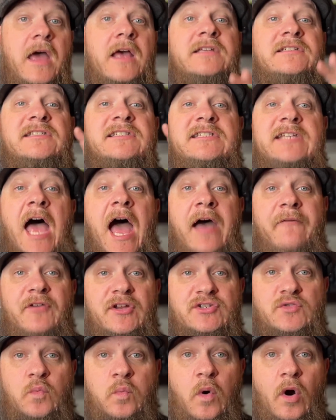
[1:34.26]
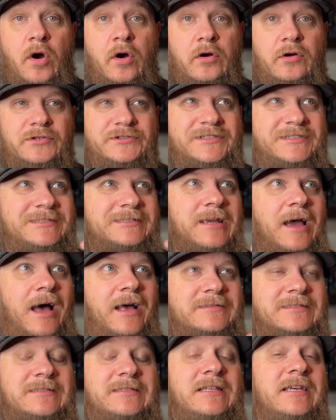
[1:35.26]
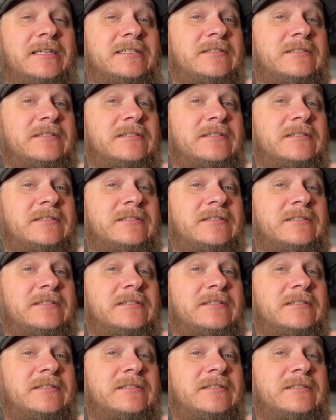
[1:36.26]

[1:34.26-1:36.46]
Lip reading: Savage Worlds does this